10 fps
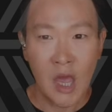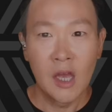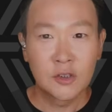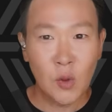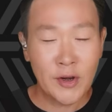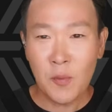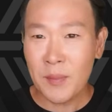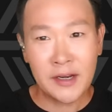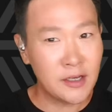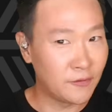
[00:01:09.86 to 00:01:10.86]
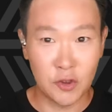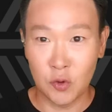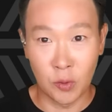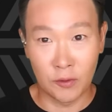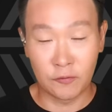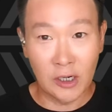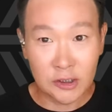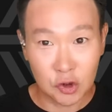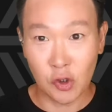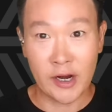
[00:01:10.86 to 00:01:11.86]
So I know many of you were
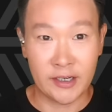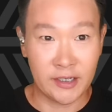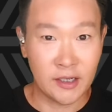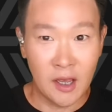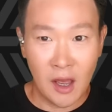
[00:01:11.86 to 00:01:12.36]
frustrated